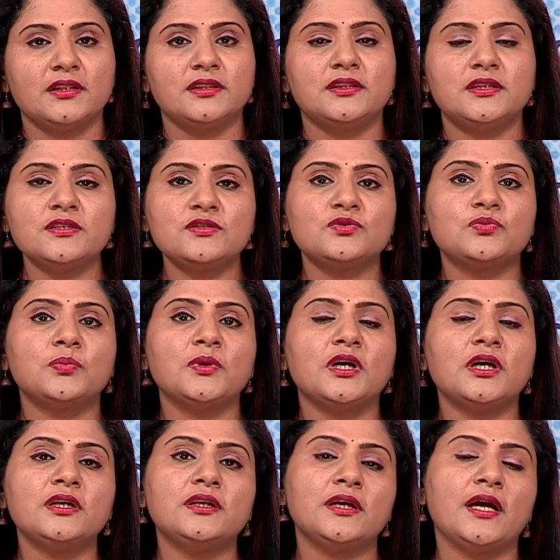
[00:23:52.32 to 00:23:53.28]
This
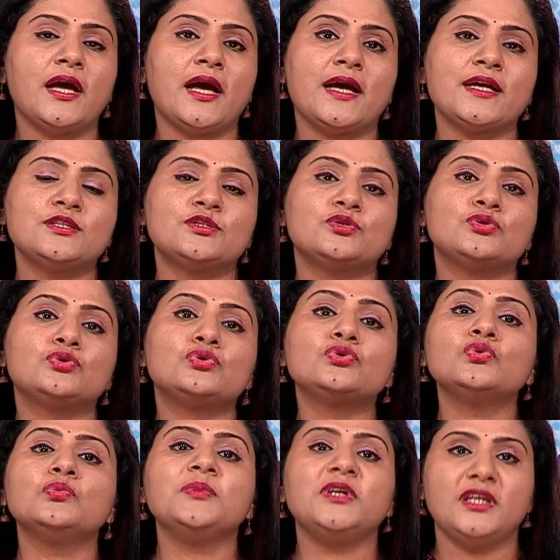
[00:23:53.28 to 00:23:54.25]
word has
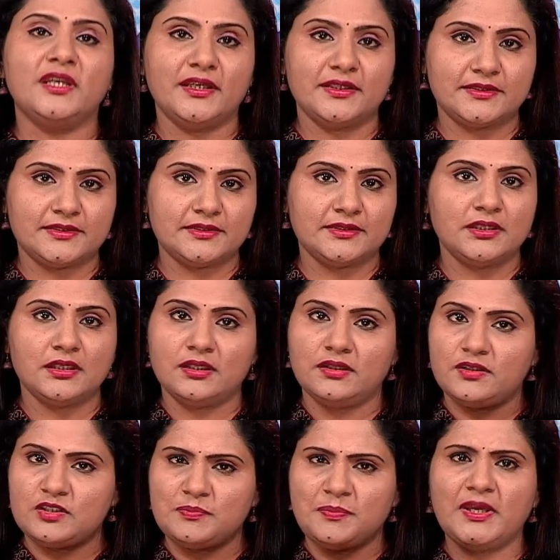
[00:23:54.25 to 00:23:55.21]
two meanings.
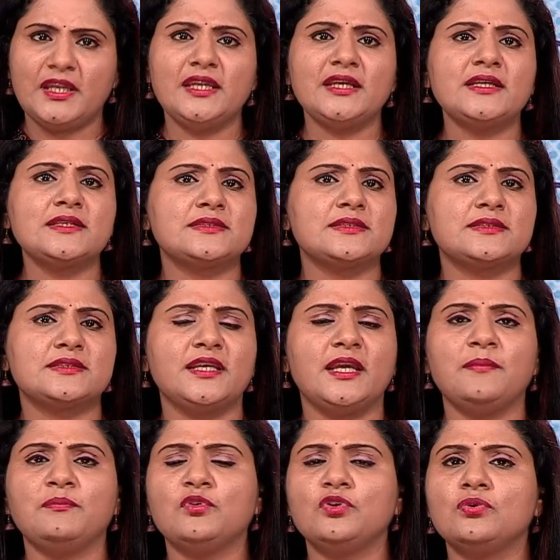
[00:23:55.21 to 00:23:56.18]
The spelling is the
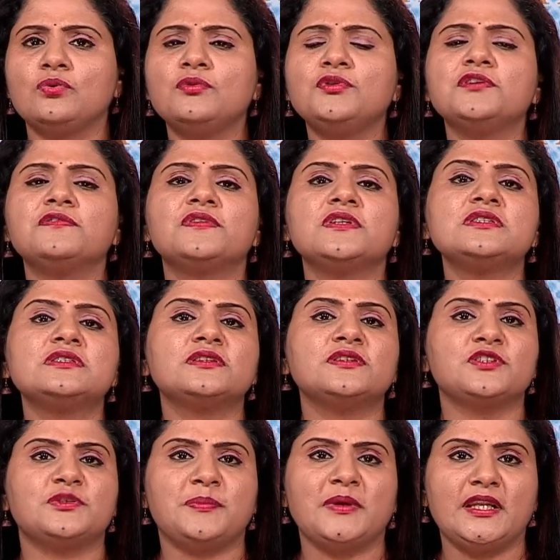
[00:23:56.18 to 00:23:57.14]
same, no difference in
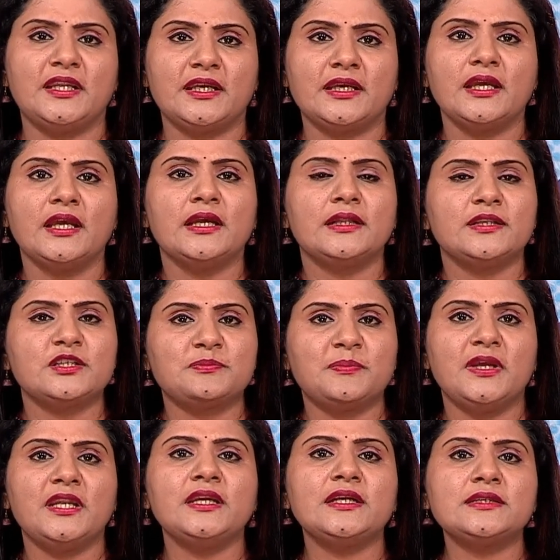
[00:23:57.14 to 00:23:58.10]
the spelling. The
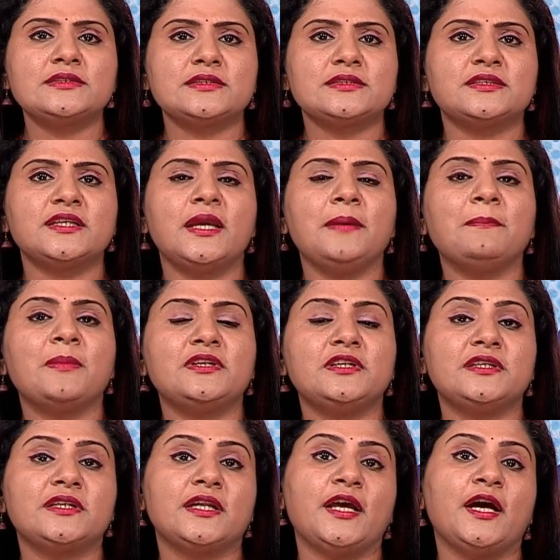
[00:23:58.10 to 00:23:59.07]
spelling is the same, but
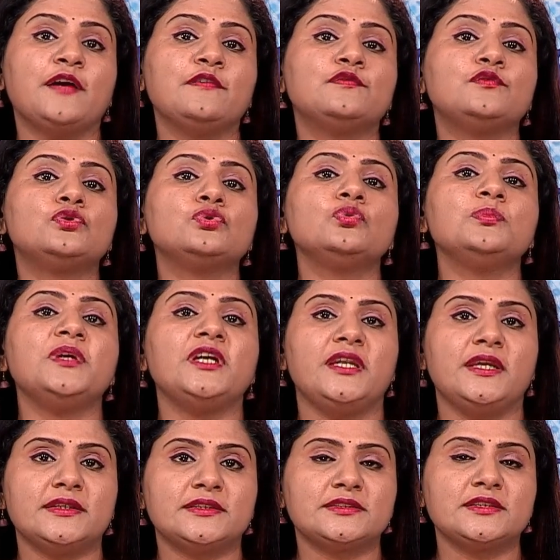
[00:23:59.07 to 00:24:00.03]
it can have two
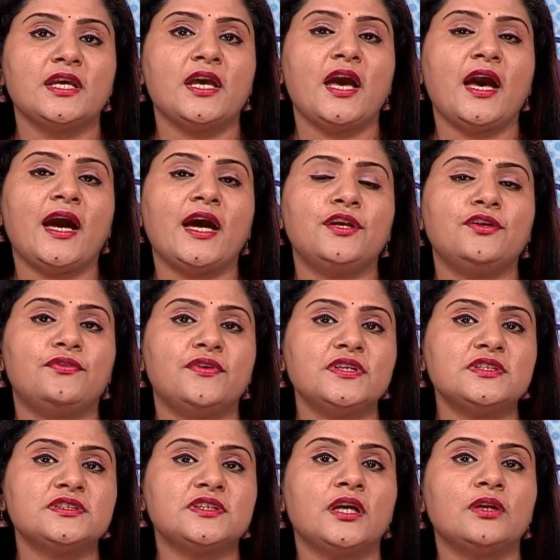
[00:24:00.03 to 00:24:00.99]
meanings.
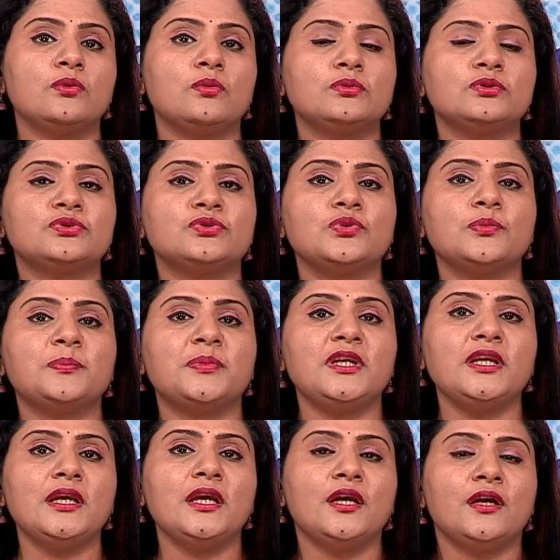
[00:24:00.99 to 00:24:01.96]
Address can also
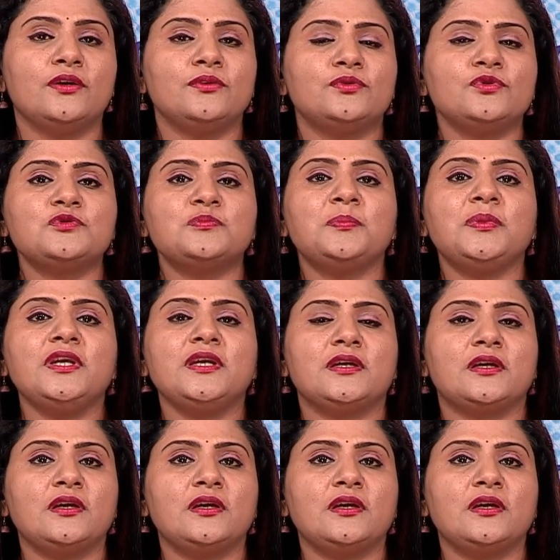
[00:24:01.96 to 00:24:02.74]
be to speak.